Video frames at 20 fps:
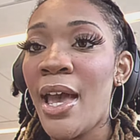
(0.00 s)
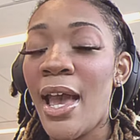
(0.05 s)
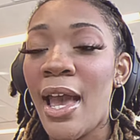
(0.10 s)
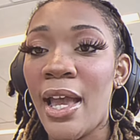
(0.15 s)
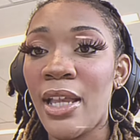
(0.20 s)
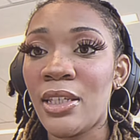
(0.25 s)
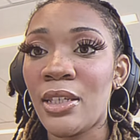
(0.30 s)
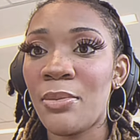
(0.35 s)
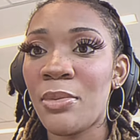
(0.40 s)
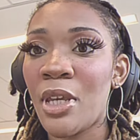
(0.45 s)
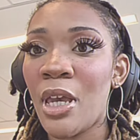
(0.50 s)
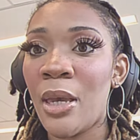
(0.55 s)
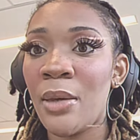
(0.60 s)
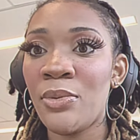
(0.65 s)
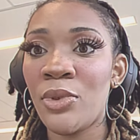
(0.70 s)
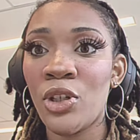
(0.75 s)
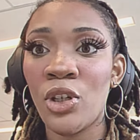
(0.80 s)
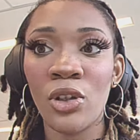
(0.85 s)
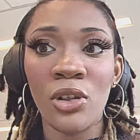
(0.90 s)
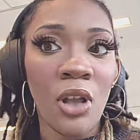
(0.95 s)
And
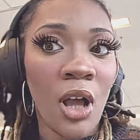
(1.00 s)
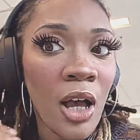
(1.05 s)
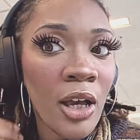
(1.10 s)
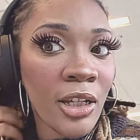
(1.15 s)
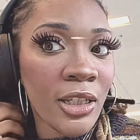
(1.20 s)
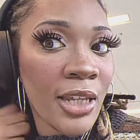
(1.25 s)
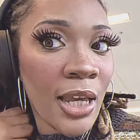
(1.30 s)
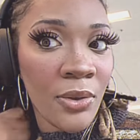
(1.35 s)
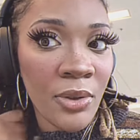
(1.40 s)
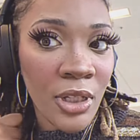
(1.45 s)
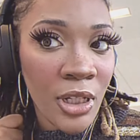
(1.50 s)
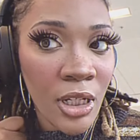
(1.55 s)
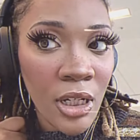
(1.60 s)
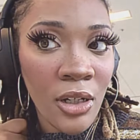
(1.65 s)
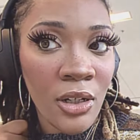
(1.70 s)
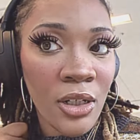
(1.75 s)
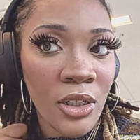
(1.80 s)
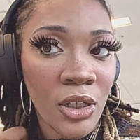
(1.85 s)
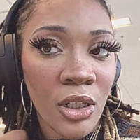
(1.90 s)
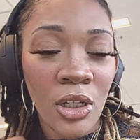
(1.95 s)
sometimes your lock down
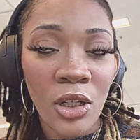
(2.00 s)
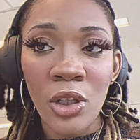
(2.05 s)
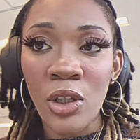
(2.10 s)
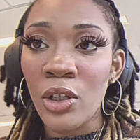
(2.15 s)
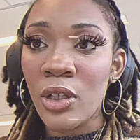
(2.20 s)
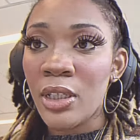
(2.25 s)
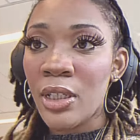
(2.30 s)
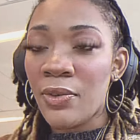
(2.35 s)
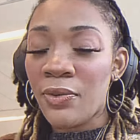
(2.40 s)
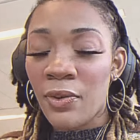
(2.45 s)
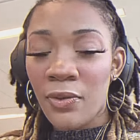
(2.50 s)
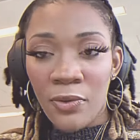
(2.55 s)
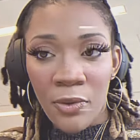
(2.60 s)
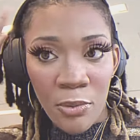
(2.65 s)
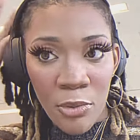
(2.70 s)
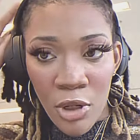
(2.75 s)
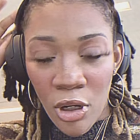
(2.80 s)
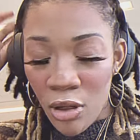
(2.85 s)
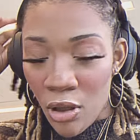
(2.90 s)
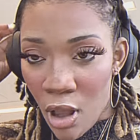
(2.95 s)
here is going to look different
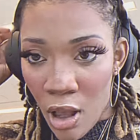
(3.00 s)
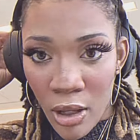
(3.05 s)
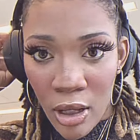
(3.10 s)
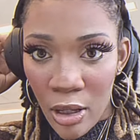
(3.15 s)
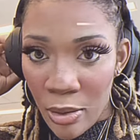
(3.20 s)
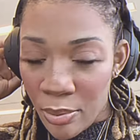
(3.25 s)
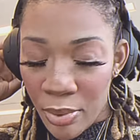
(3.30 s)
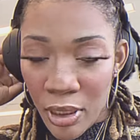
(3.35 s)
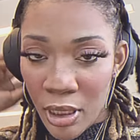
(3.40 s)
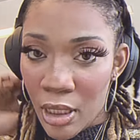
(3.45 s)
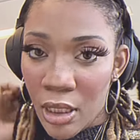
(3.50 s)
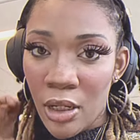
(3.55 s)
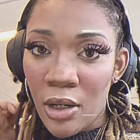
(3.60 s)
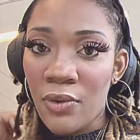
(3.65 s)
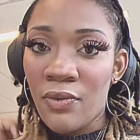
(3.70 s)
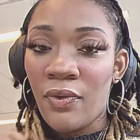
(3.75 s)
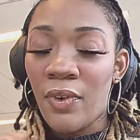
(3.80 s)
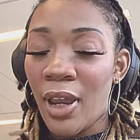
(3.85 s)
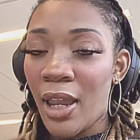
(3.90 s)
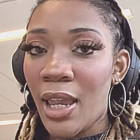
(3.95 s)
from your lock up here,
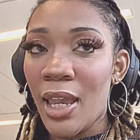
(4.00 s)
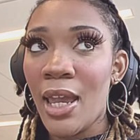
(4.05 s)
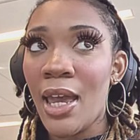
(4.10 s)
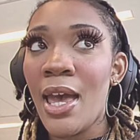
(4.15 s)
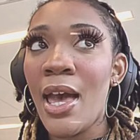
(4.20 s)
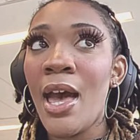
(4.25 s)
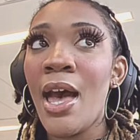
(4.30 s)
right?